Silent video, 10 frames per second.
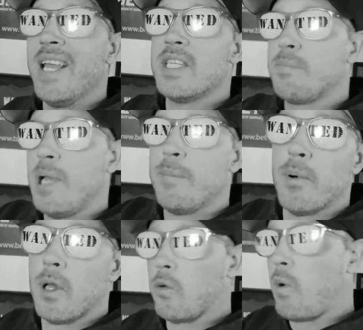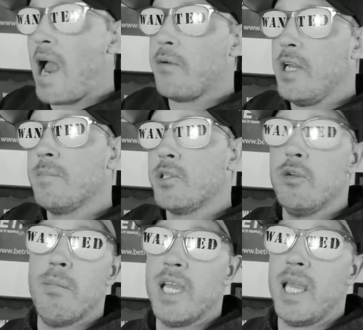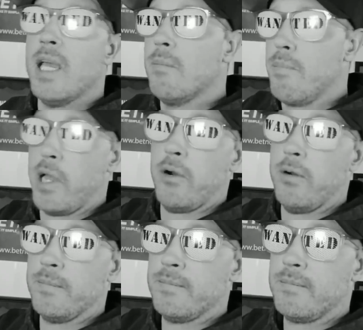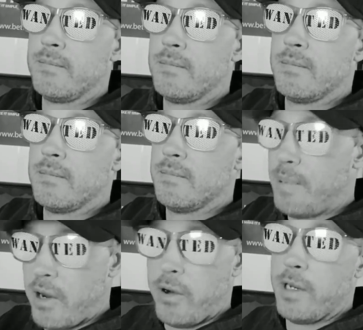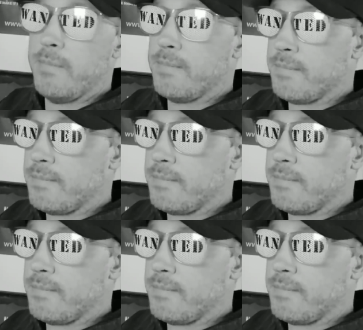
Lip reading: needs people around him to make him better. Period.